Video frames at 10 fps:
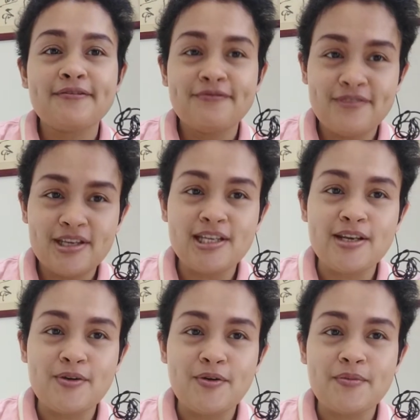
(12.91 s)

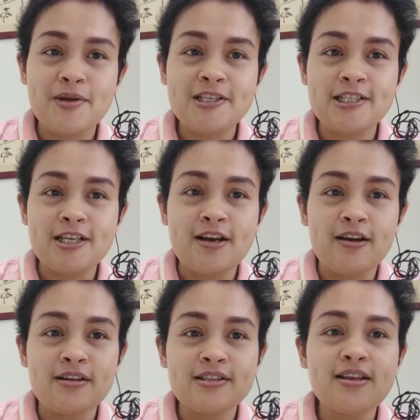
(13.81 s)
video or my
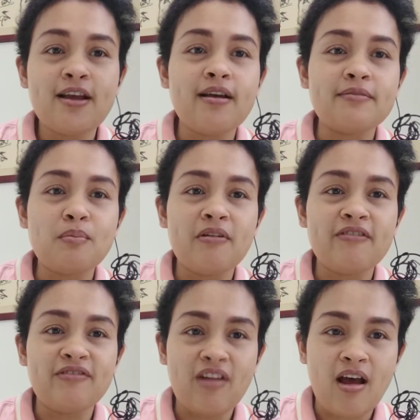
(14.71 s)
second second
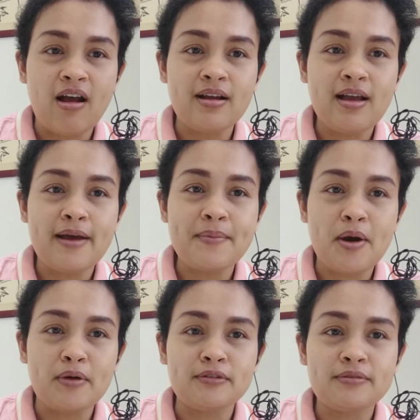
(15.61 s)
vlog
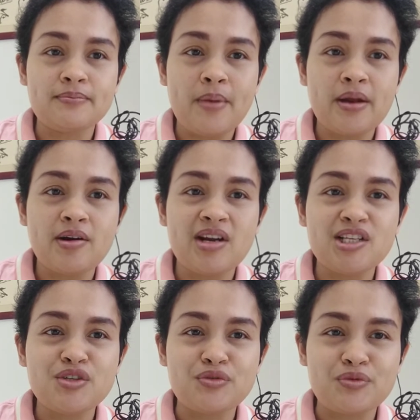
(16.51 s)
about
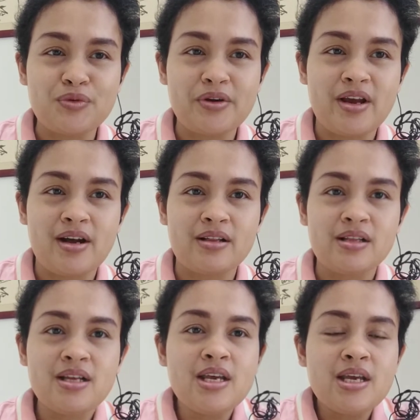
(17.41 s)
Mandarin tutorial.
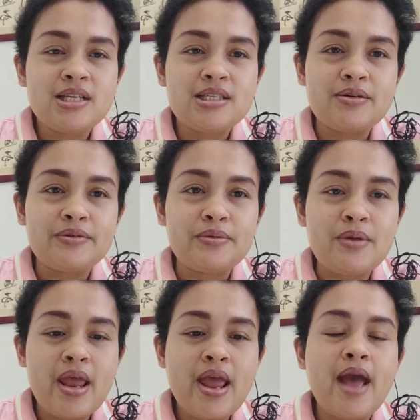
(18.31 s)
So
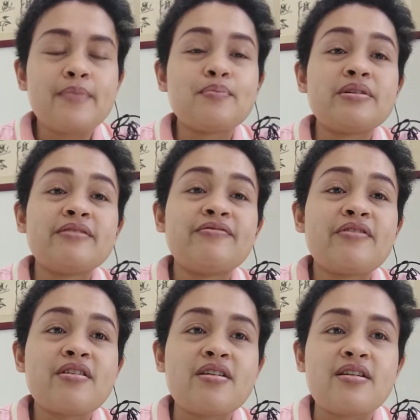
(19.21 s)
today I
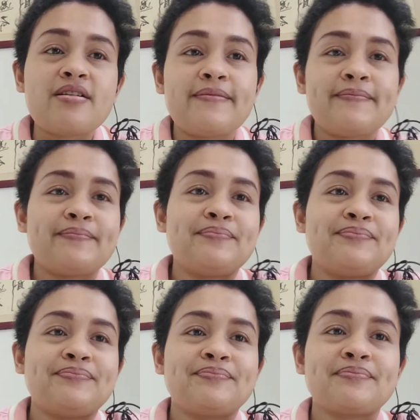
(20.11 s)
prefer.
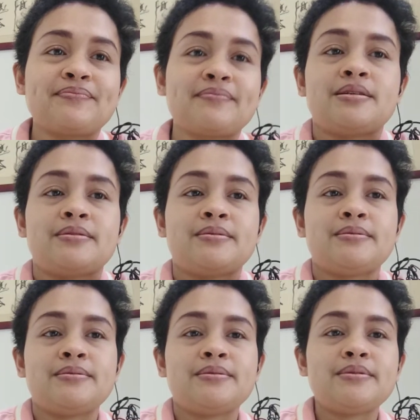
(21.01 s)
Uh,
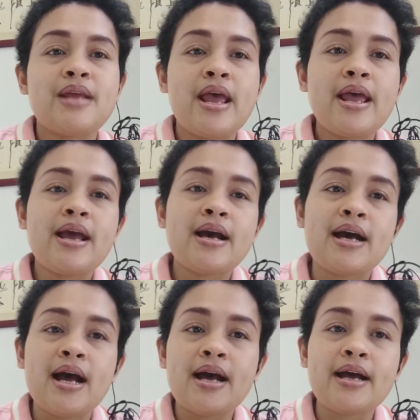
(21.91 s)
today
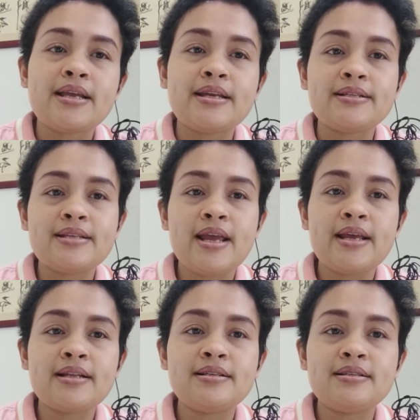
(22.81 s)
I
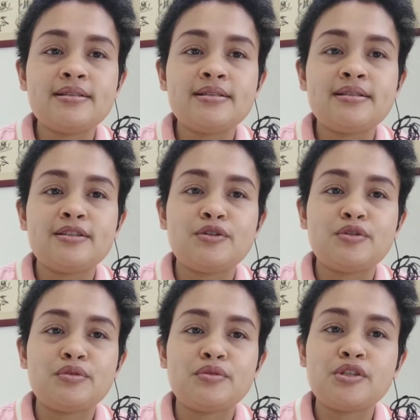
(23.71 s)
intend
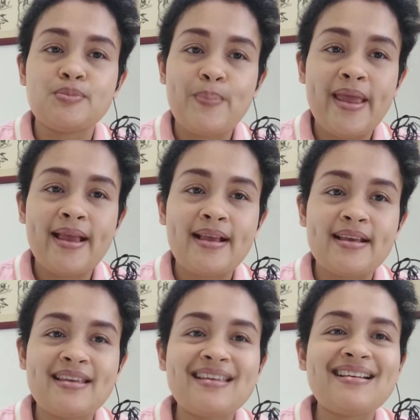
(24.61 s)
to speak
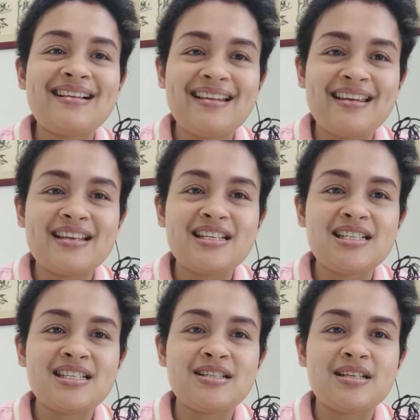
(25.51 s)

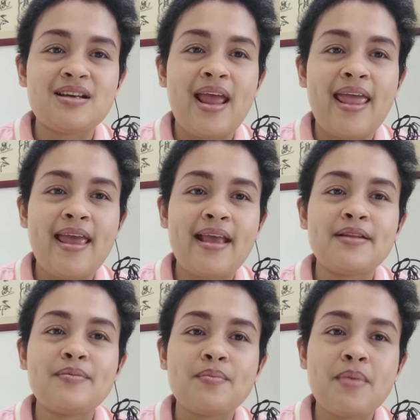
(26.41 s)
English
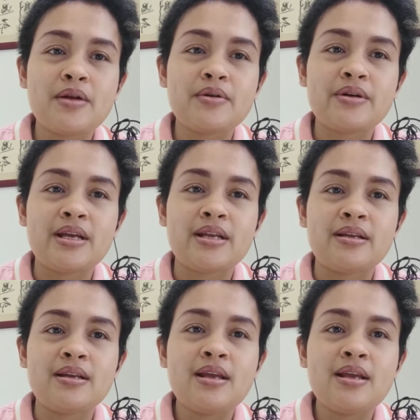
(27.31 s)
and Mandarin